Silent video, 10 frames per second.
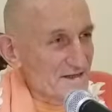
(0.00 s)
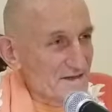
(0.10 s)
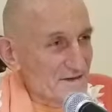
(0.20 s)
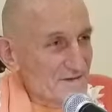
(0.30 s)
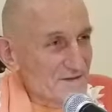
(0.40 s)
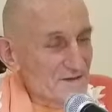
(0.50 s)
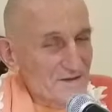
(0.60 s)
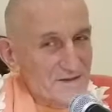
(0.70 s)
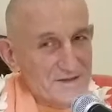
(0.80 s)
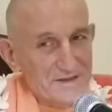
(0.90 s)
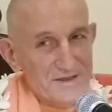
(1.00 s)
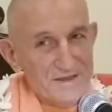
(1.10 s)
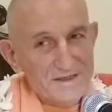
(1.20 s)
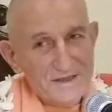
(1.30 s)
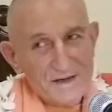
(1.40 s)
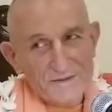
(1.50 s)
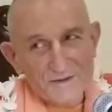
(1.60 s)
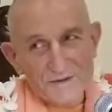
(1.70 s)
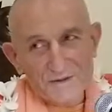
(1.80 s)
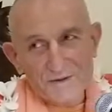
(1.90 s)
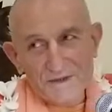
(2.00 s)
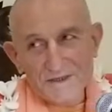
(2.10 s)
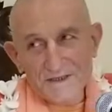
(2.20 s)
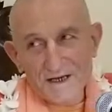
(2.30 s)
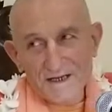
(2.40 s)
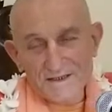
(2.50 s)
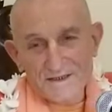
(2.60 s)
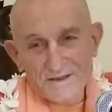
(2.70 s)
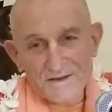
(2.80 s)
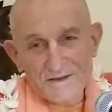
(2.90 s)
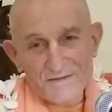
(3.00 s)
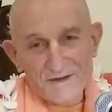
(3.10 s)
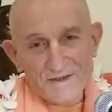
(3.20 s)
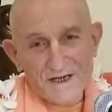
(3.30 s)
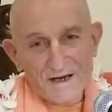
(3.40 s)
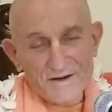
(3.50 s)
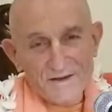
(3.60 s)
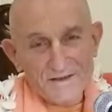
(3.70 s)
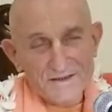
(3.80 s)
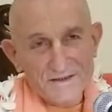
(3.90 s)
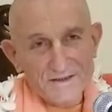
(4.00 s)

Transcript: your disciples shouldn't criticize the different acharyas.